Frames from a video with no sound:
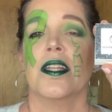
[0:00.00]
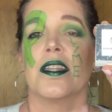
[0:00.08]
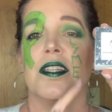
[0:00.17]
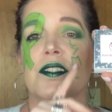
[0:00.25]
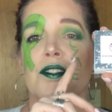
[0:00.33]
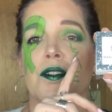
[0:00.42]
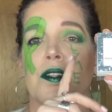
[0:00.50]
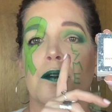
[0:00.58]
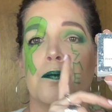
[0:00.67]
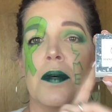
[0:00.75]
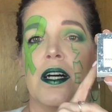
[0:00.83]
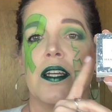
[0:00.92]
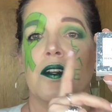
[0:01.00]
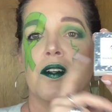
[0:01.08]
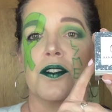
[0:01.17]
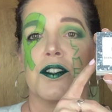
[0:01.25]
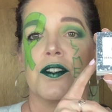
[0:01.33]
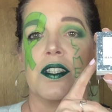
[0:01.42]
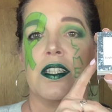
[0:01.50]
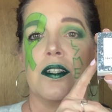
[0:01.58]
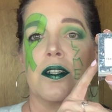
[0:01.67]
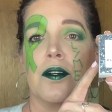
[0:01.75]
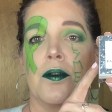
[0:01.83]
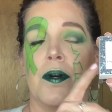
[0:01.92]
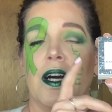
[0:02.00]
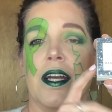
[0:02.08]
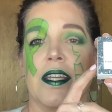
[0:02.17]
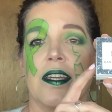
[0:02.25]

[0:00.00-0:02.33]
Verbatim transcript: These are the My Alter Ego eye